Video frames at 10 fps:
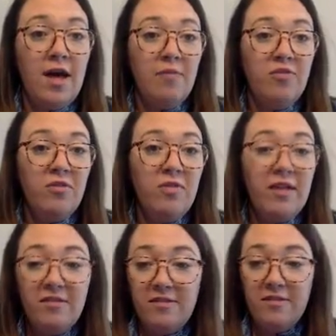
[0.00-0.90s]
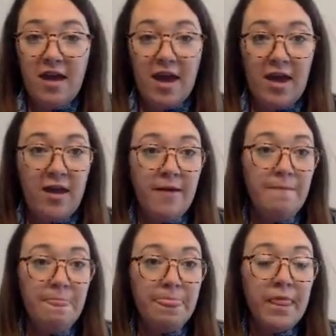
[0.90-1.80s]
So let's
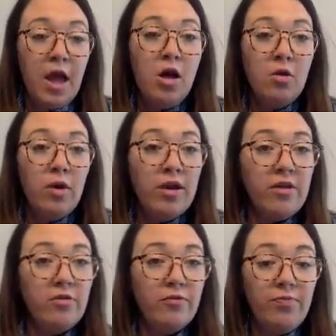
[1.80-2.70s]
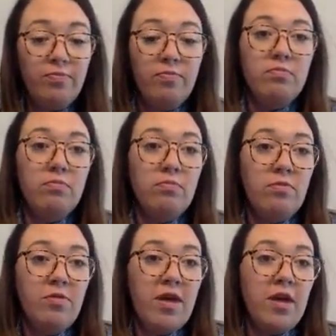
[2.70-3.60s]
say, another
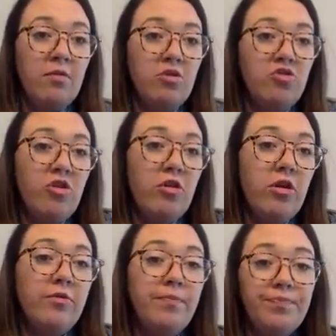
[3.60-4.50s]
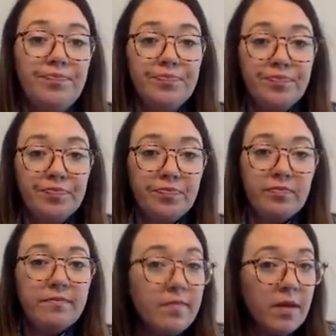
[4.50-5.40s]
thing I want to show you
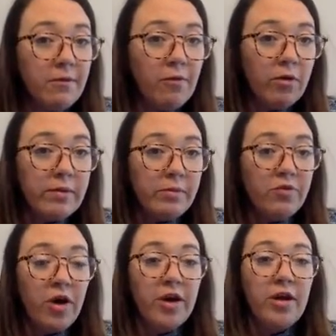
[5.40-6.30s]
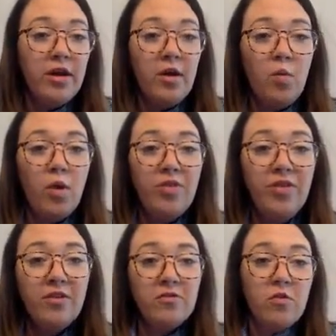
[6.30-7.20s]
before we move on.
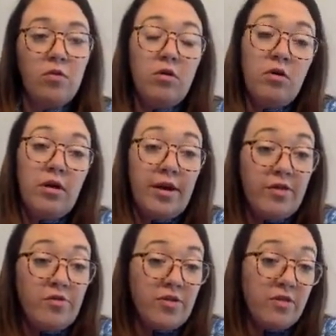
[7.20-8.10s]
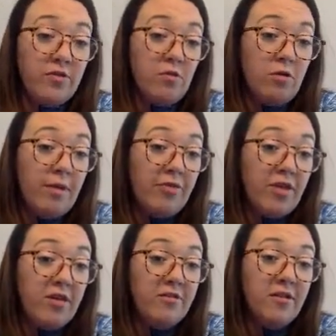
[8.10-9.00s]
Another thing that's cool about
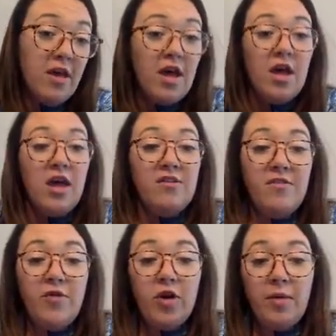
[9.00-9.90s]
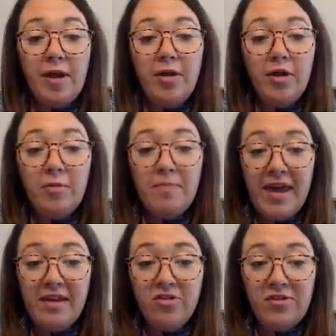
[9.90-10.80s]
this is if you come down here to
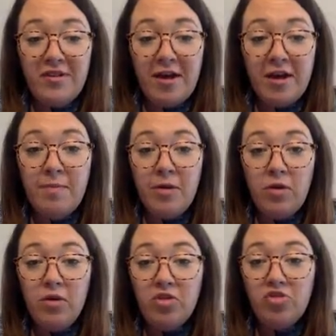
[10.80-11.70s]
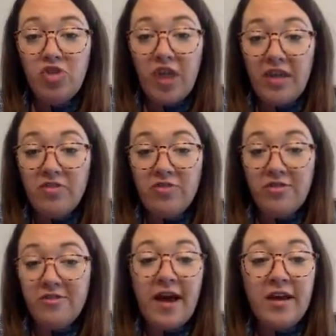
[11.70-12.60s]
page setup, you can change the
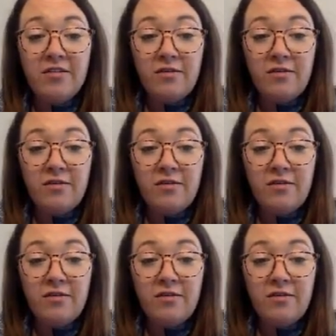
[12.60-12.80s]
size